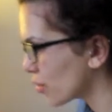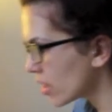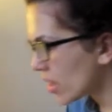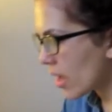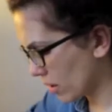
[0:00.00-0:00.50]
all.
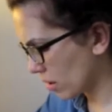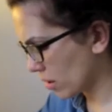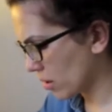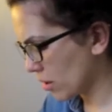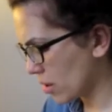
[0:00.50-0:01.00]

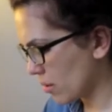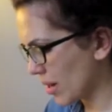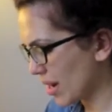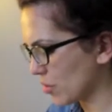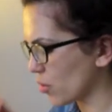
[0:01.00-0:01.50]

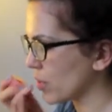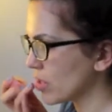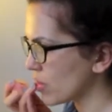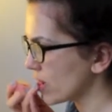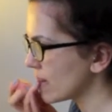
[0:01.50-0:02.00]
My lips are a
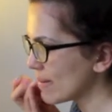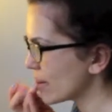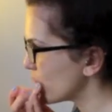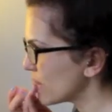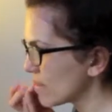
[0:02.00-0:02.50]
bit dry, so I'm
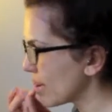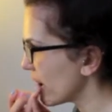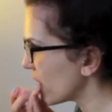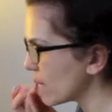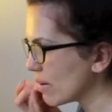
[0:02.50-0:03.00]
going to put some
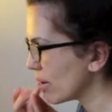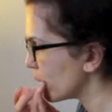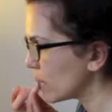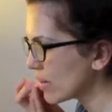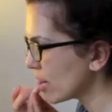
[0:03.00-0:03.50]
8-hour
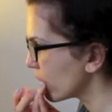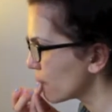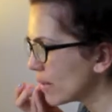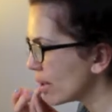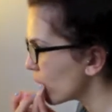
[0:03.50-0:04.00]
cream on.
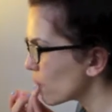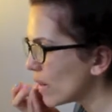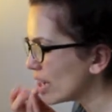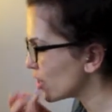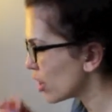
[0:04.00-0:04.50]

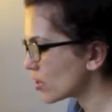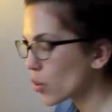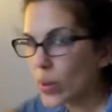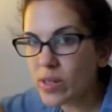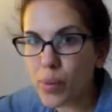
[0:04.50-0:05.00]
I try to
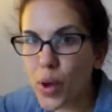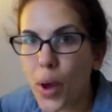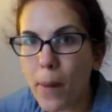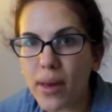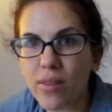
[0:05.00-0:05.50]
always
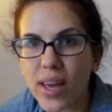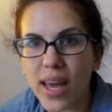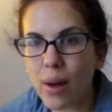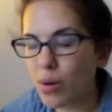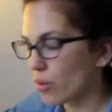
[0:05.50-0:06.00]
put a bit of
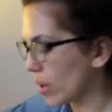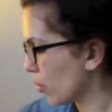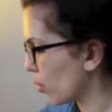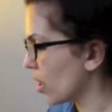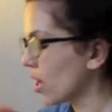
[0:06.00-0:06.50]
8-hour
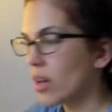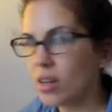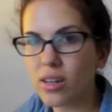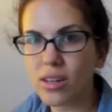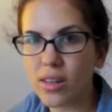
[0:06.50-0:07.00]
cream on
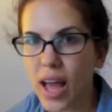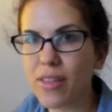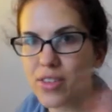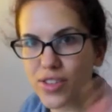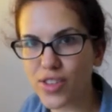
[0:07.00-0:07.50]

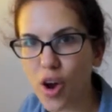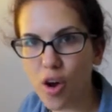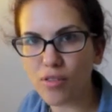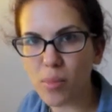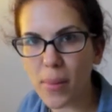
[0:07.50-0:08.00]
at the
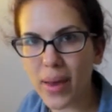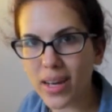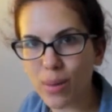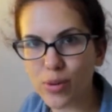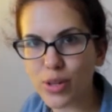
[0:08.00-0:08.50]
start of my
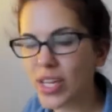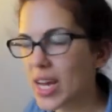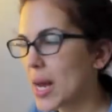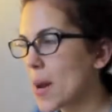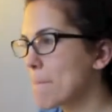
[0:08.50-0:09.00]
makeup
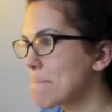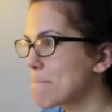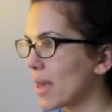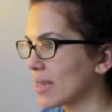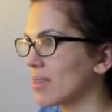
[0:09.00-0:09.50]
routine,
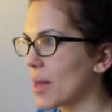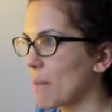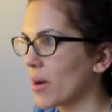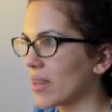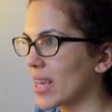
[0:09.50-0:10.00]
because
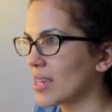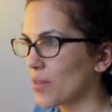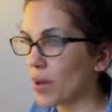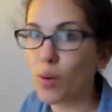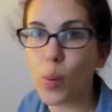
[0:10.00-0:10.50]
then by the end
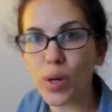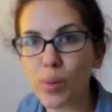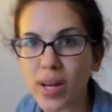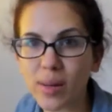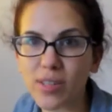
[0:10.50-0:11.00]
of it, if I want to
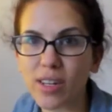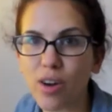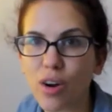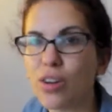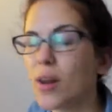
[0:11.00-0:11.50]
put lipstick
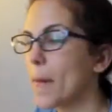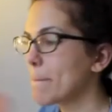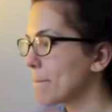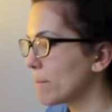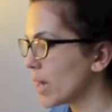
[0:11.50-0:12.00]
on,
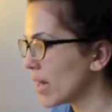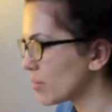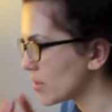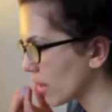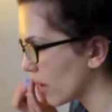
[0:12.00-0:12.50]
my
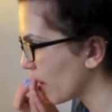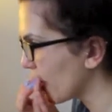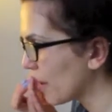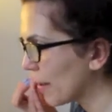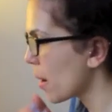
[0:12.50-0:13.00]
lips are
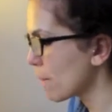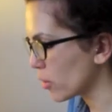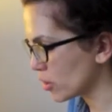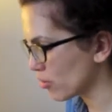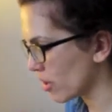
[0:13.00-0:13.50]

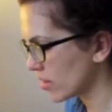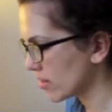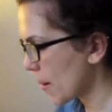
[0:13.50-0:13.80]
moisturised.